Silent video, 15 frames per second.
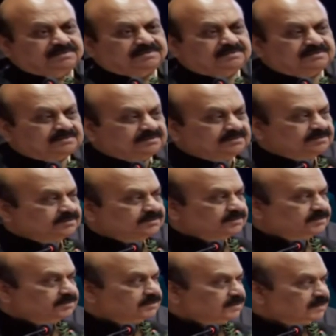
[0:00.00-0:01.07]

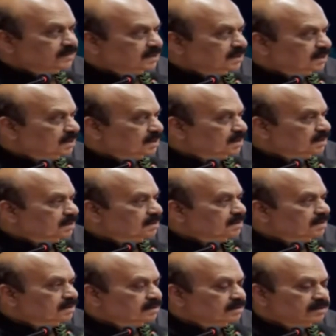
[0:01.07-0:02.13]
No one is speaking in this clip.